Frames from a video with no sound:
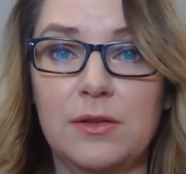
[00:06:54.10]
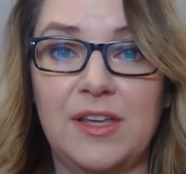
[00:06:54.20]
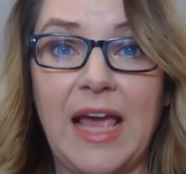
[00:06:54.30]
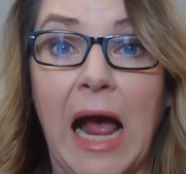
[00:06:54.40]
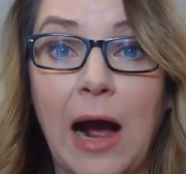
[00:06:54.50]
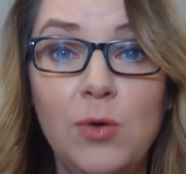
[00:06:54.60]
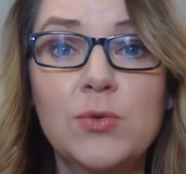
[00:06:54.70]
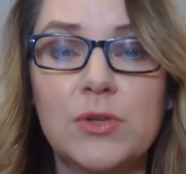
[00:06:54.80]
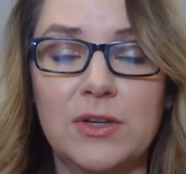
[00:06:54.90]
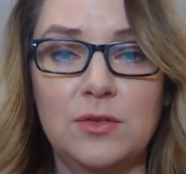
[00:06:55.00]

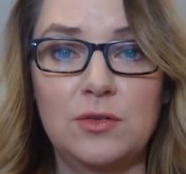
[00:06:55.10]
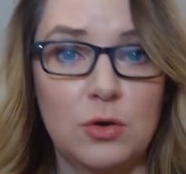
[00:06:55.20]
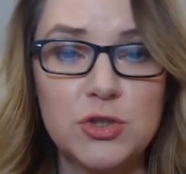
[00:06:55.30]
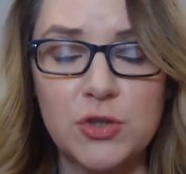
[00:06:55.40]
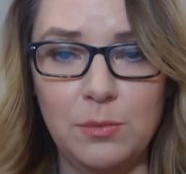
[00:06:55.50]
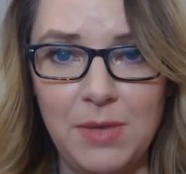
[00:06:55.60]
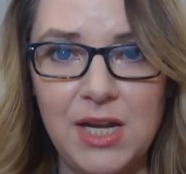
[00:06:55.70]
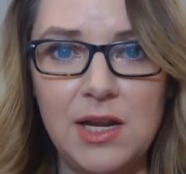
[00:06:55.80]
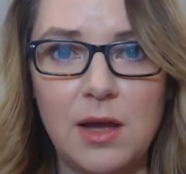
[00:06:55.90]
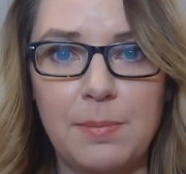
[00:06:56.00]
countless social
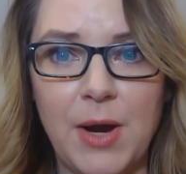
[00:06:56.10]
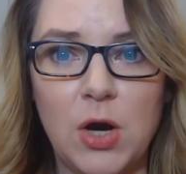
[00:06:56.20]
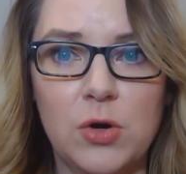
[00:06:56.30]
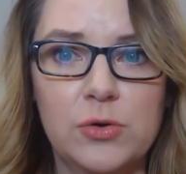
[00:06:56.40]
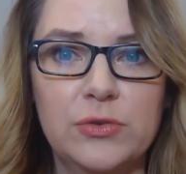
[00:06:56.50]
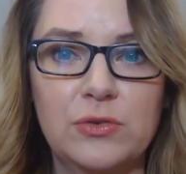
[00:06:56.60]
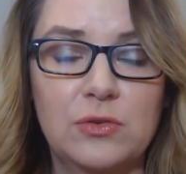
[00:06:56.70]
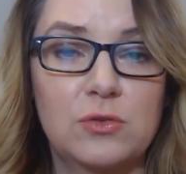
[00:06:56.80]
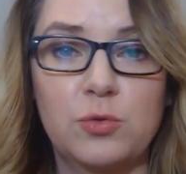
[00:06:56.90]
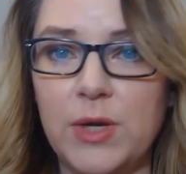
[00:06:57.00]
media
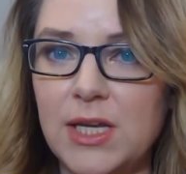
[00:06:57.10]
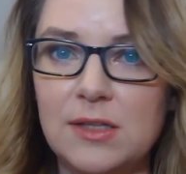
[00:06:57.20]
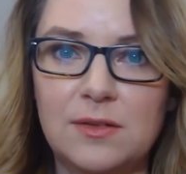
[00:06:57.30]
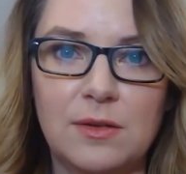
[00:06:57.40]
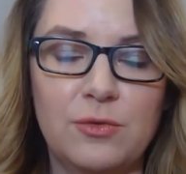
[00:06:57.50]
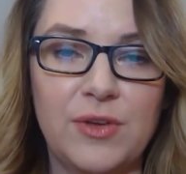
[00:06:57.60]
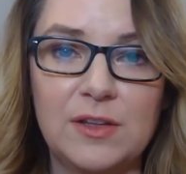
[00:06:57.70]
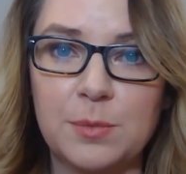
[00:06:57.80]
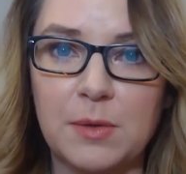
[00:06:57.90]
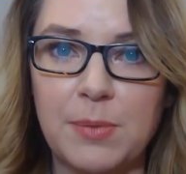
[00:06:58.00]
posts, tweets and
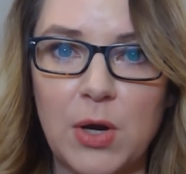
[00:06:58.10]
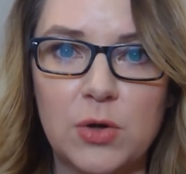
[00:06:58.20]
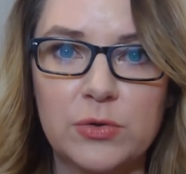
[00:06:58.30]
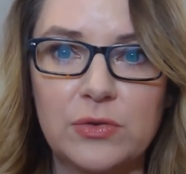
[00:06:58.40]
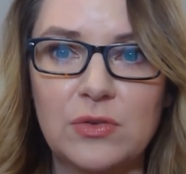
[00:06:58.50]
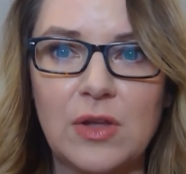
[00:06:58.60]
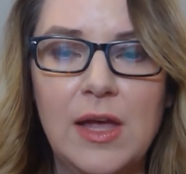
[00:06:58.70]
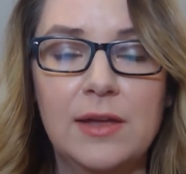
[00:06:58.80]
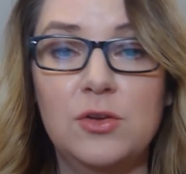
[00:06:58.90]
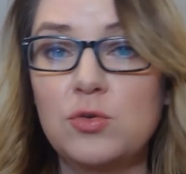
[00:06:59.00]
Facebook posts,
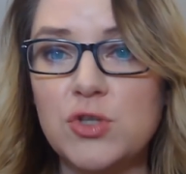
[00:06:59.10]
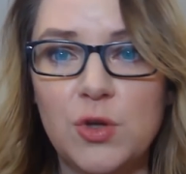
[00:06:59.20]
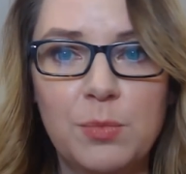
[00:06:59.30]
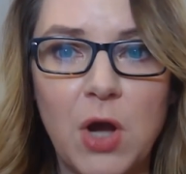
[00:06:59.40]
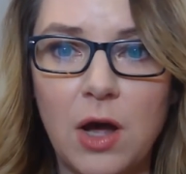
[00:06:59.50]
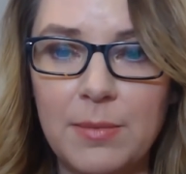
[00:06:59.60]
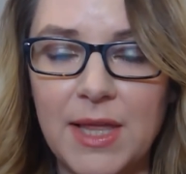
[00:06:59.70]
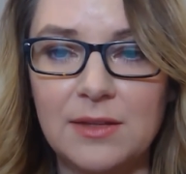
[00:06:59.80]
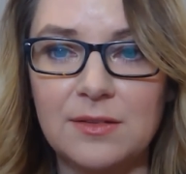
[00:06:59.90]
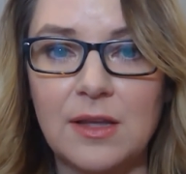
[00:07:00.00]
YouTube
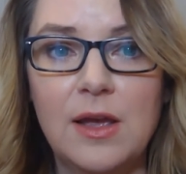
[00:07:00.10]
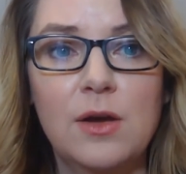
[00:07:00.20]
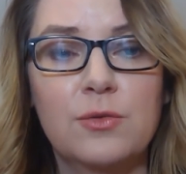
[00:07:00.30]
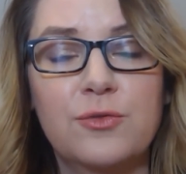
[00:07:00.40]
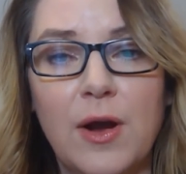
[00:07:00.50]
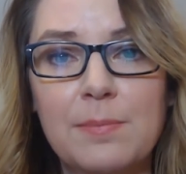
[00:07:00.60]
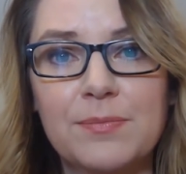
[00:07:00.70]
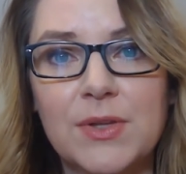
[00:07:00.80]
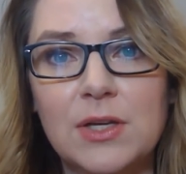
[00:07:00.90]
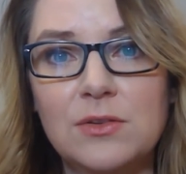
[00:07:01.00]
comments
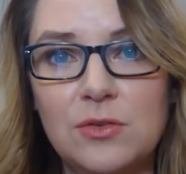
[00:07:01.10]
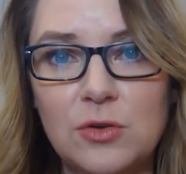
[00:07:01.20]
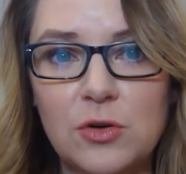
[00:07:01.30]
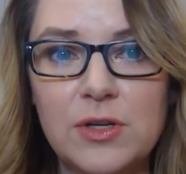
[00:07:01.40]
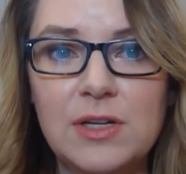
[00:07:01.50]
from concerned